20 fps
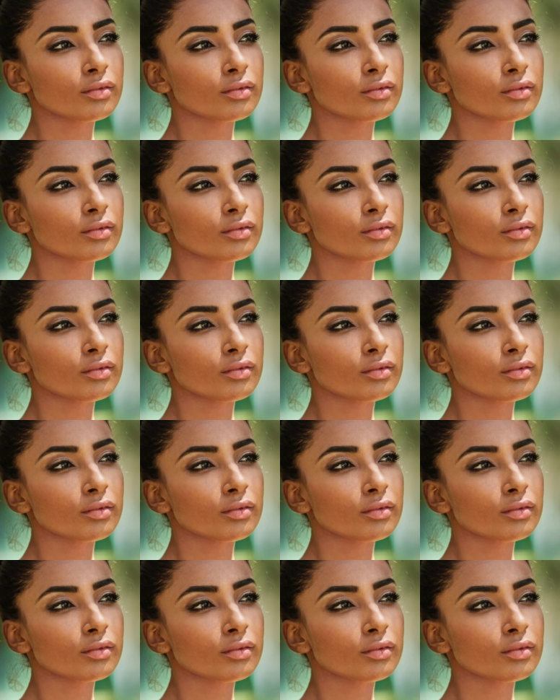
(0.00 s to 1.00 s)

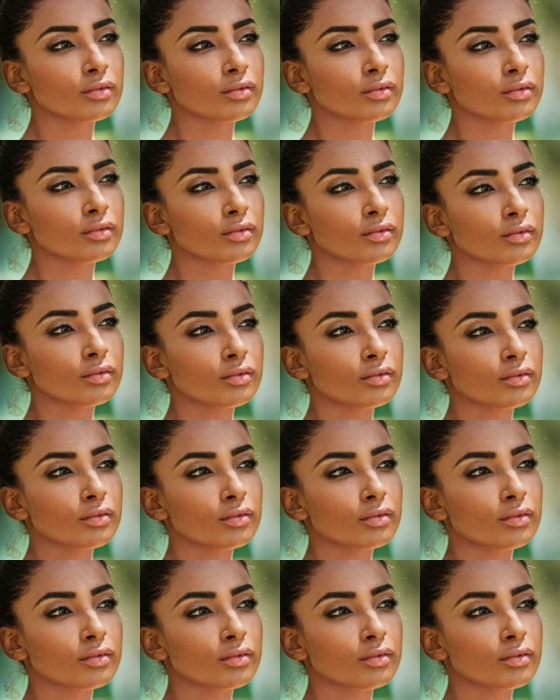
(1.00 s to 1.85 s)
Nobody speaks.